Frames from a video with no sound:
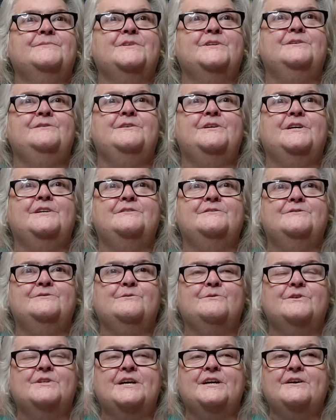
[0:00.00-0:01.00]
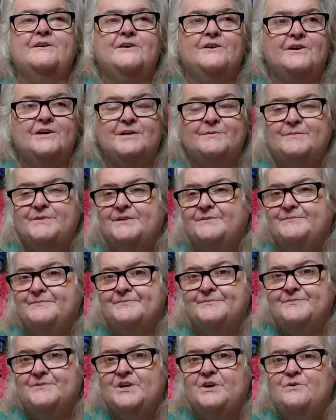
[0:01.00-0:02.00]
Who knows where they are, but
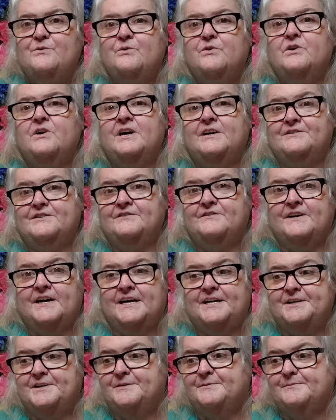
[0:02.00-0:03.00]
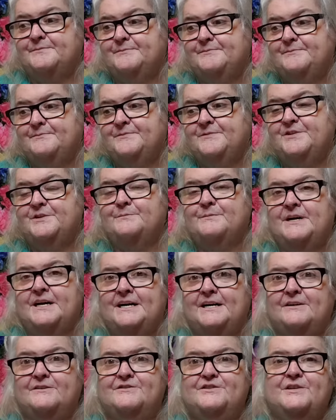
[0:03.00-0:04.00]
we're going to have to find them
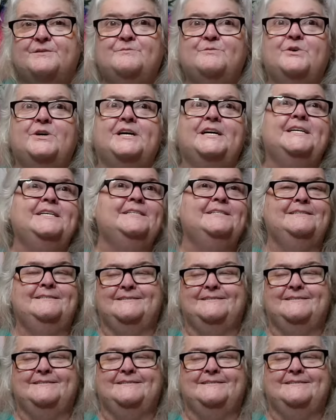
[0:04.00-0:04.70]
somehow, some way.